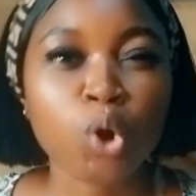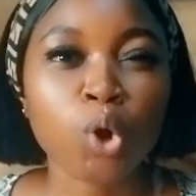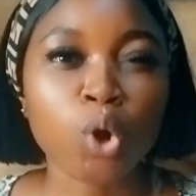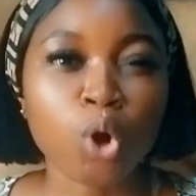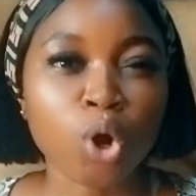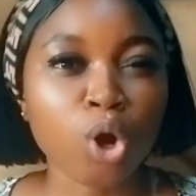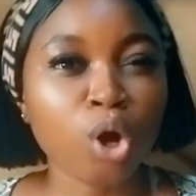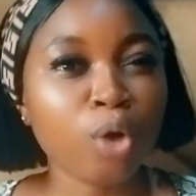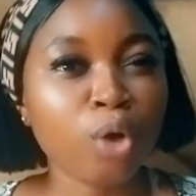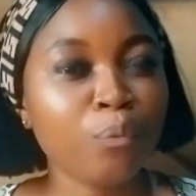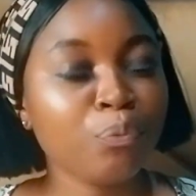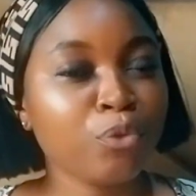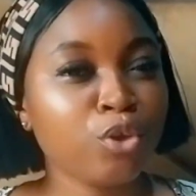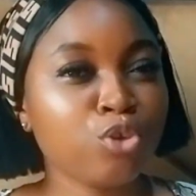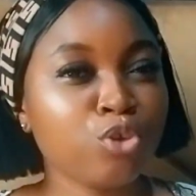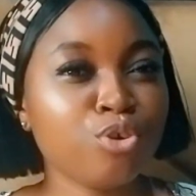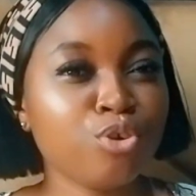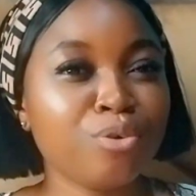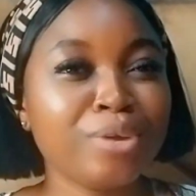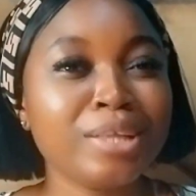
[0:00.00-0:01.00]
or
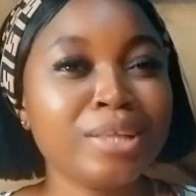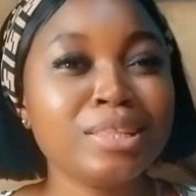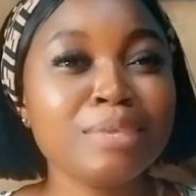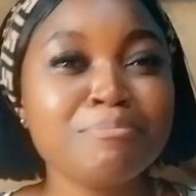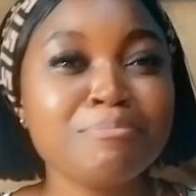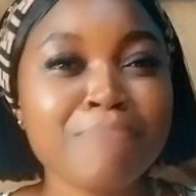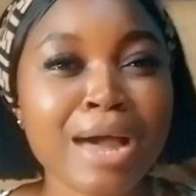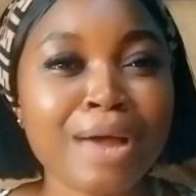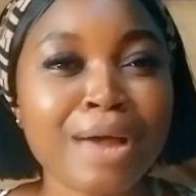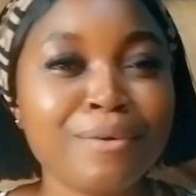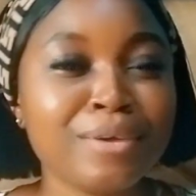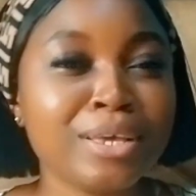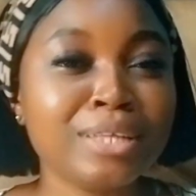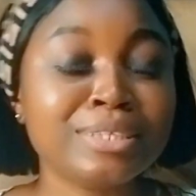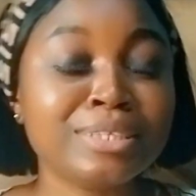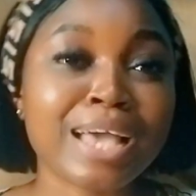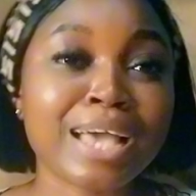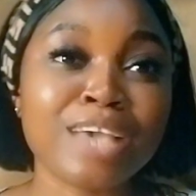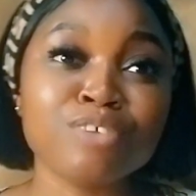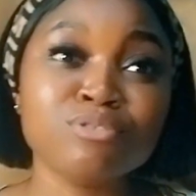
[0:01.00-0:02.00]
you're already
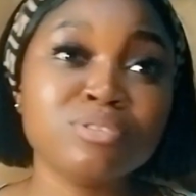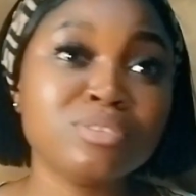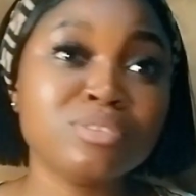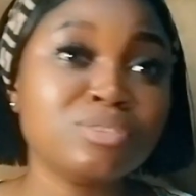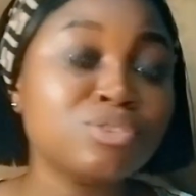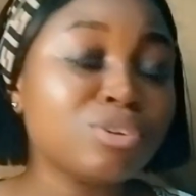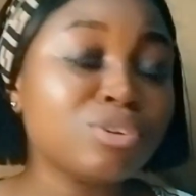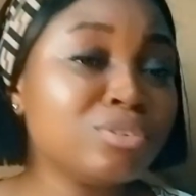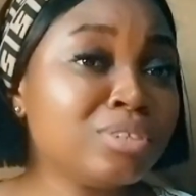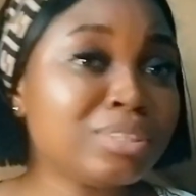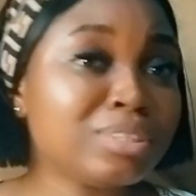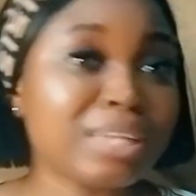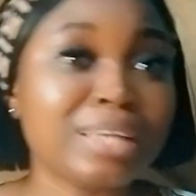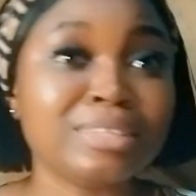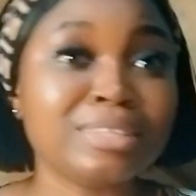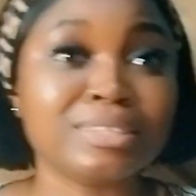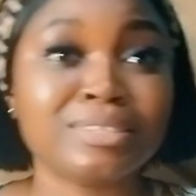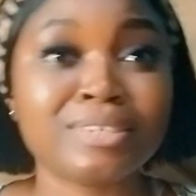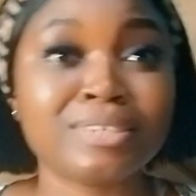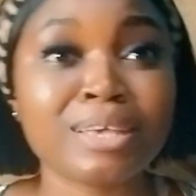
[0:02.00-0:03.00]
married and you don't stay
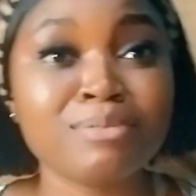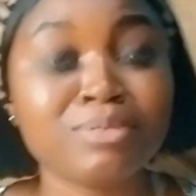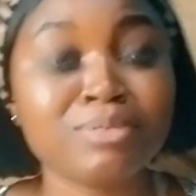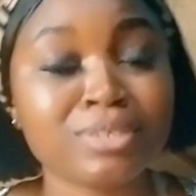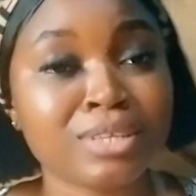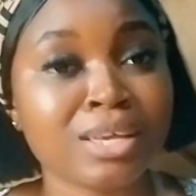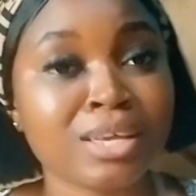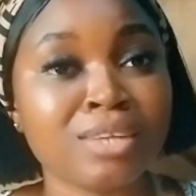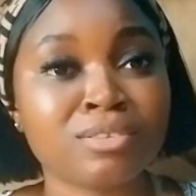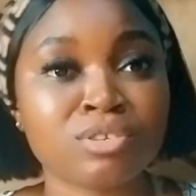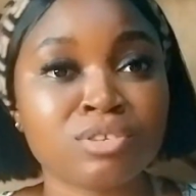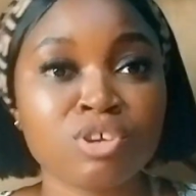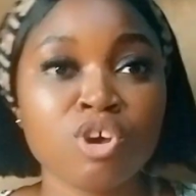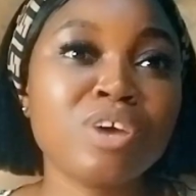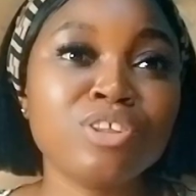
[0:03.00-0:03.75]
in the same state,